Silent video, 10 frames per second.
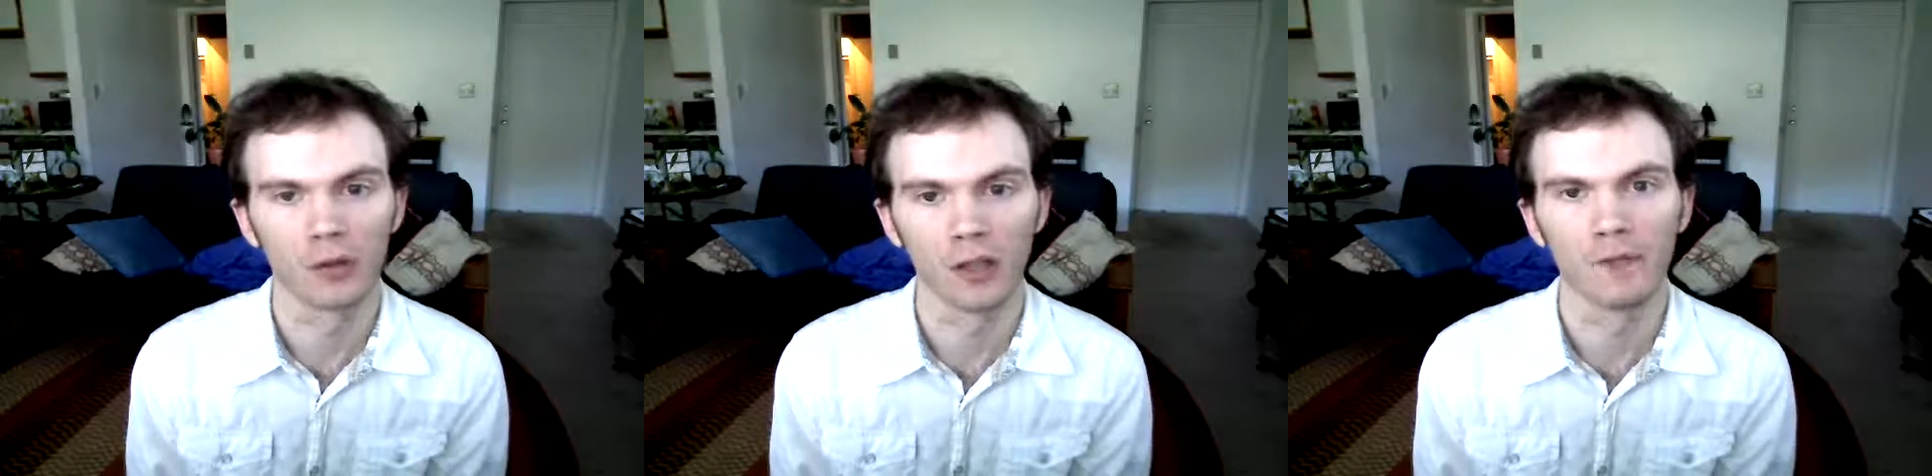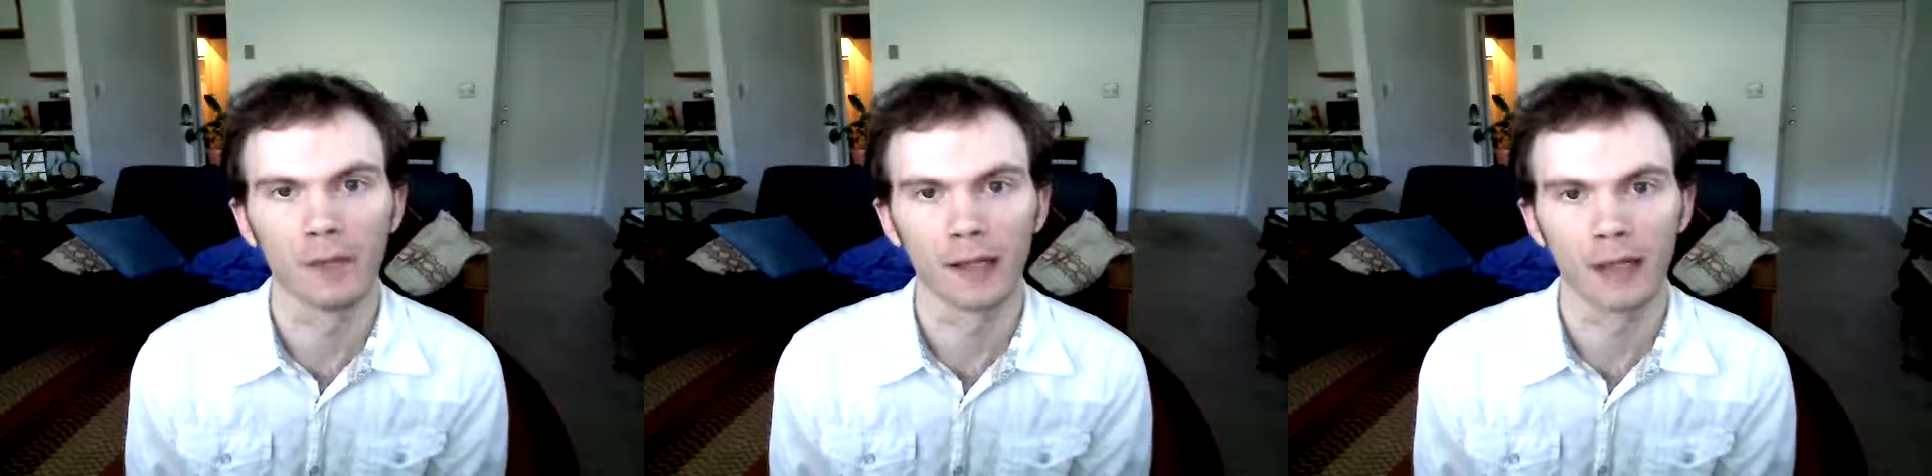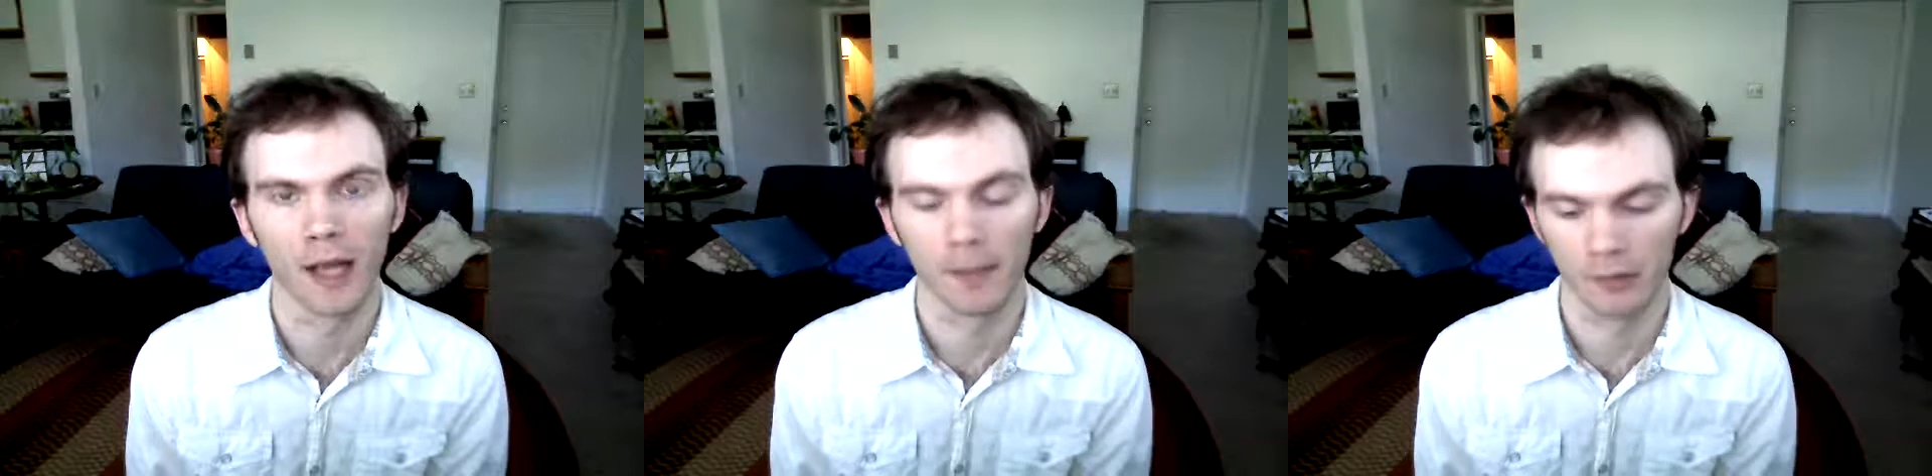love my
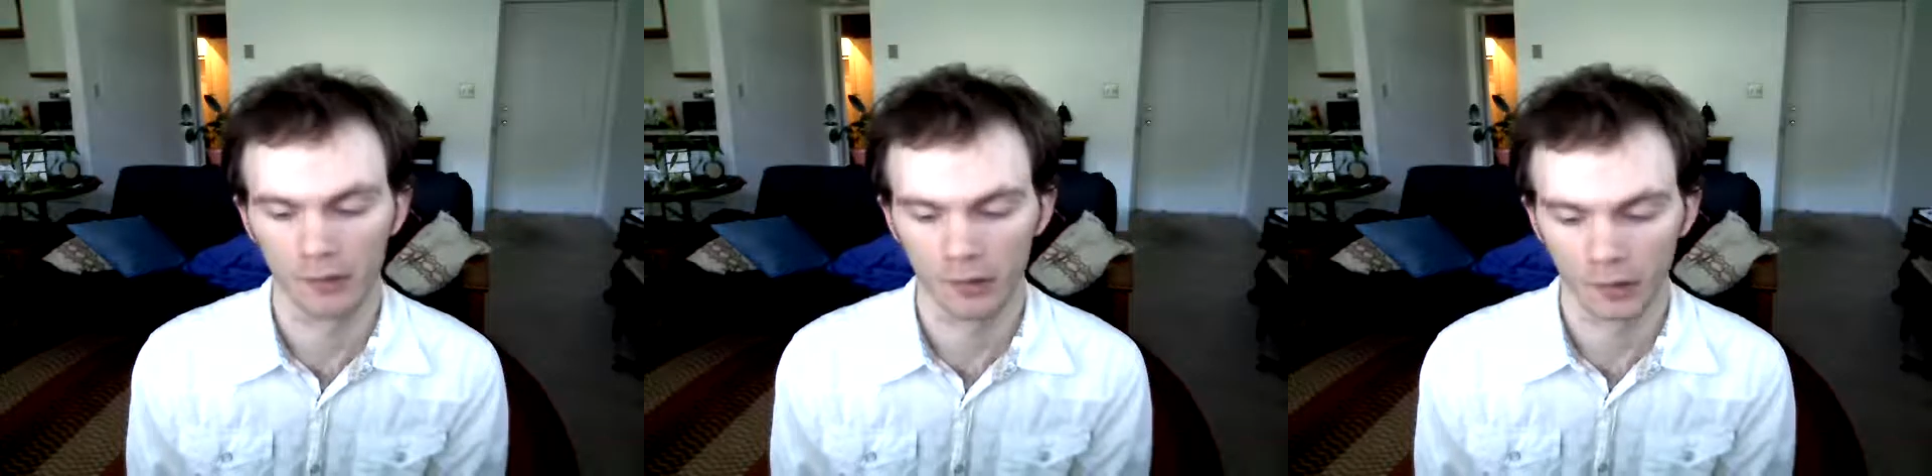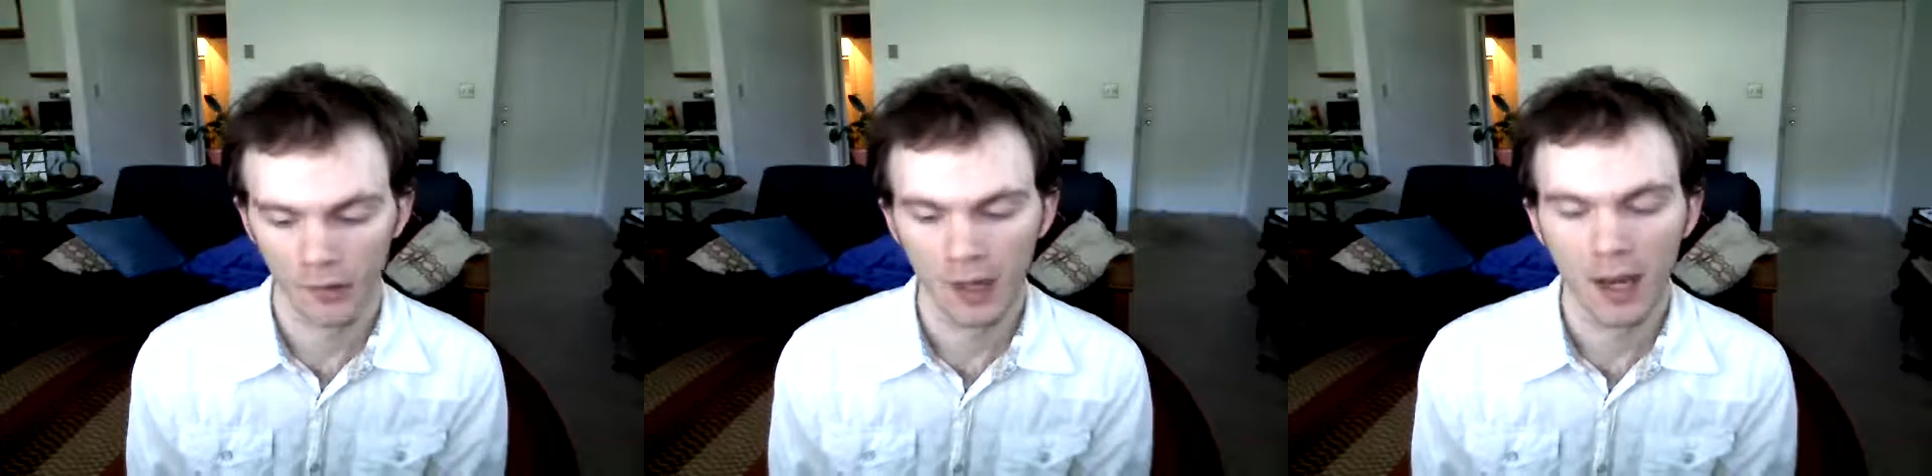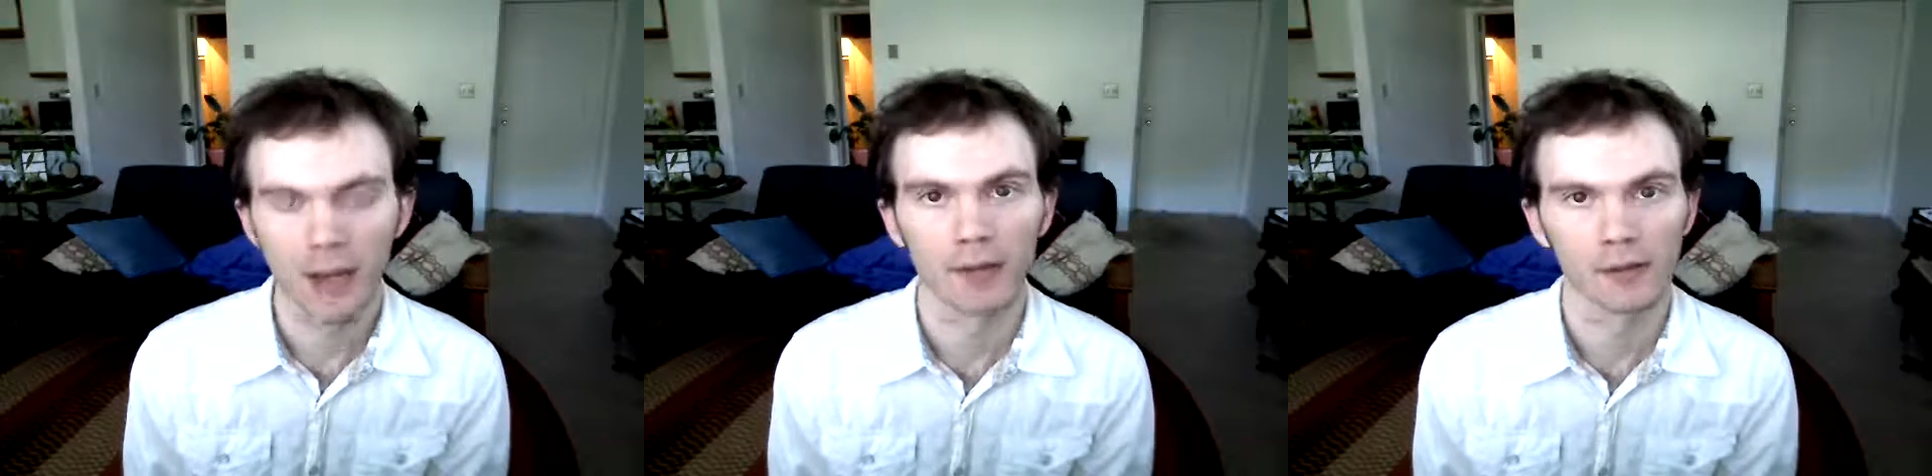captors
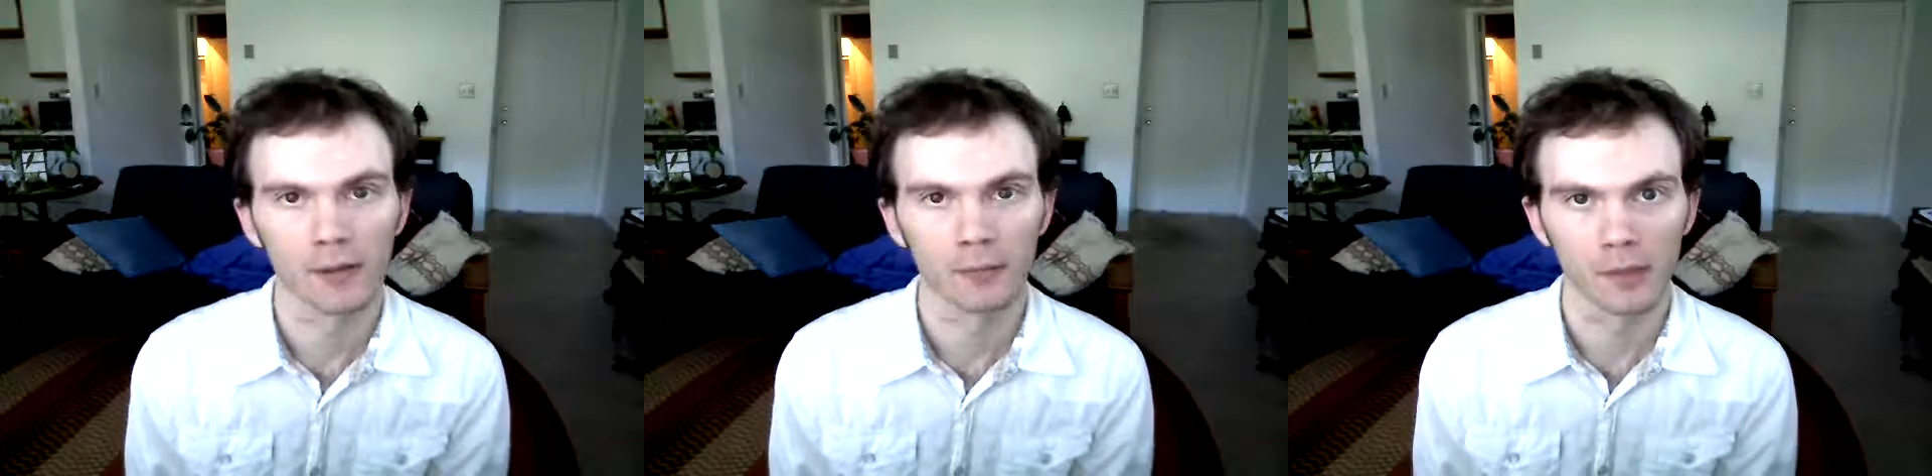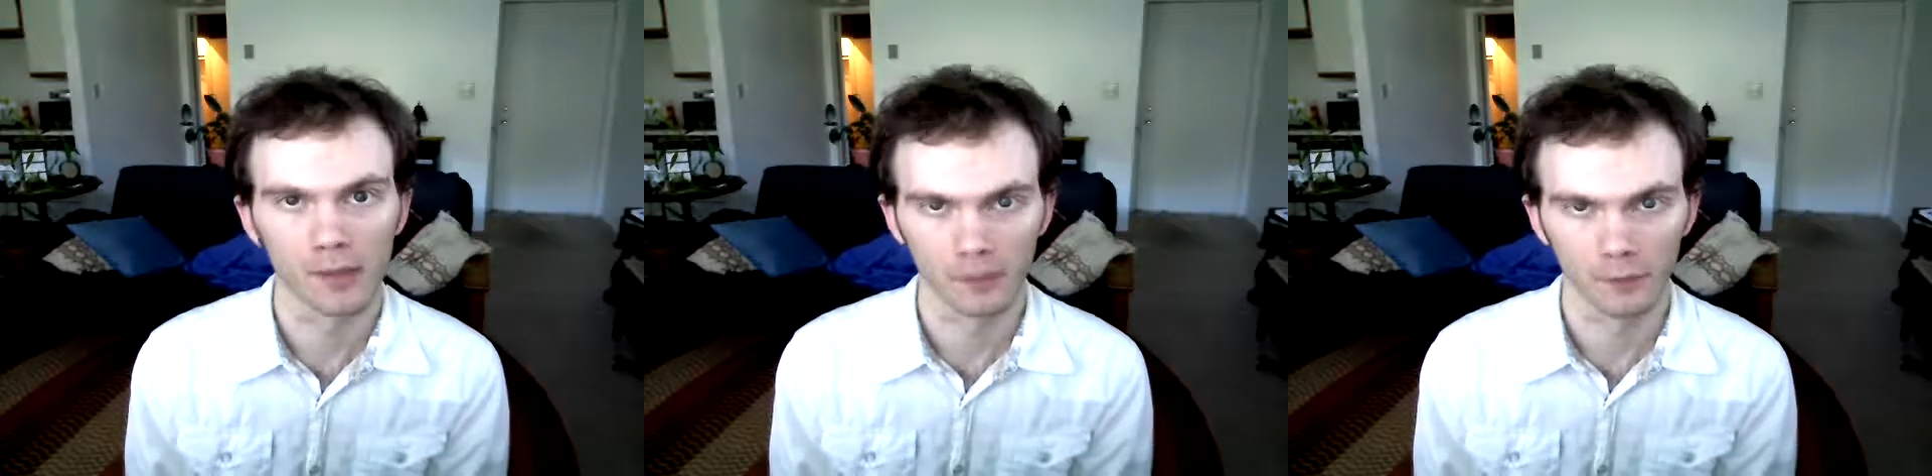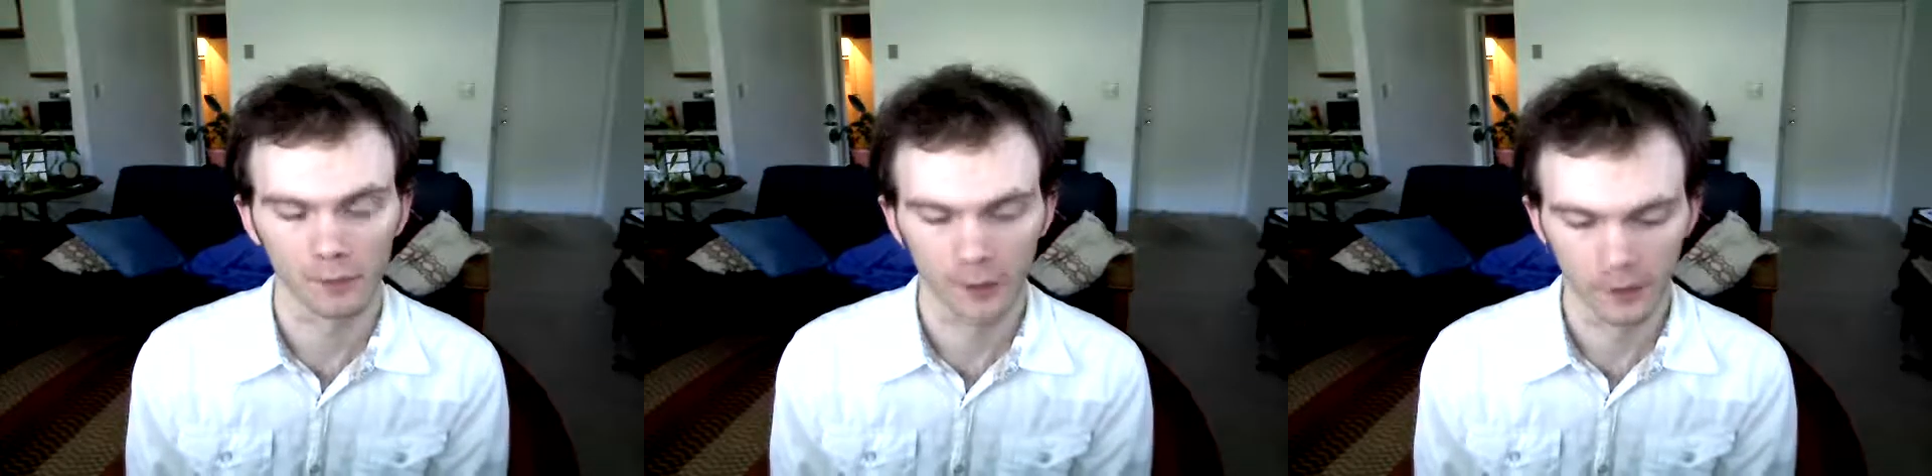and to set
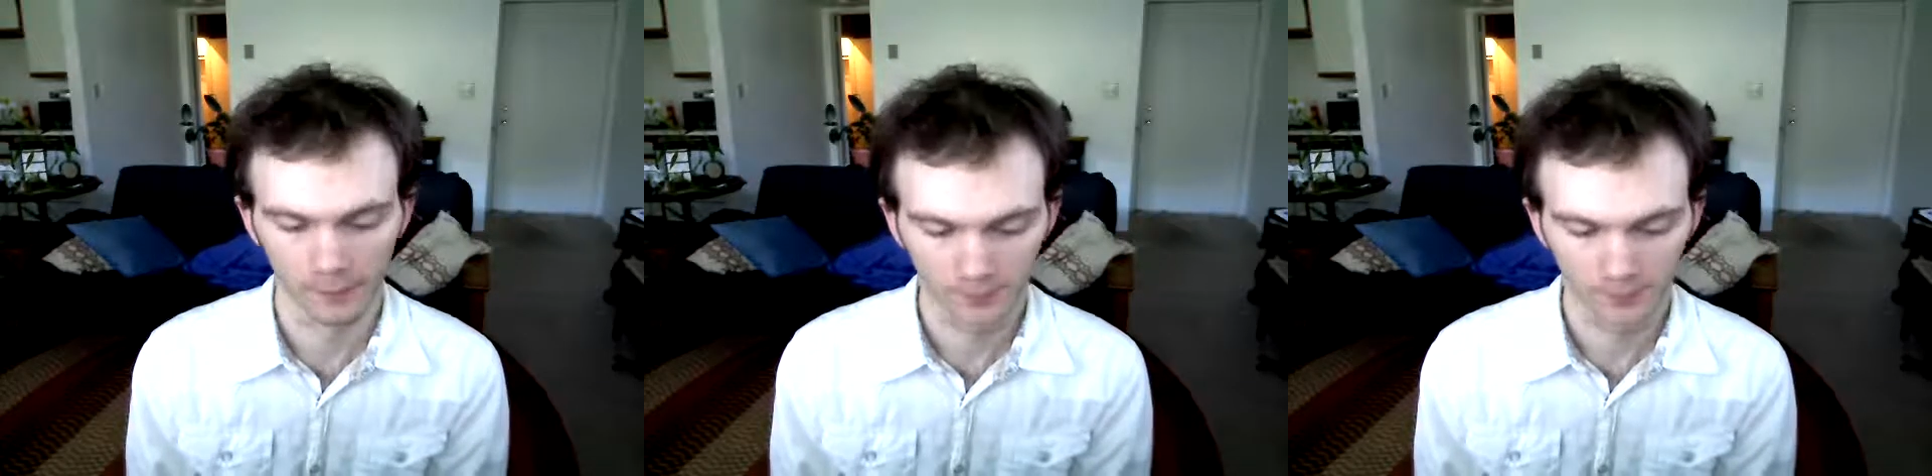myself free.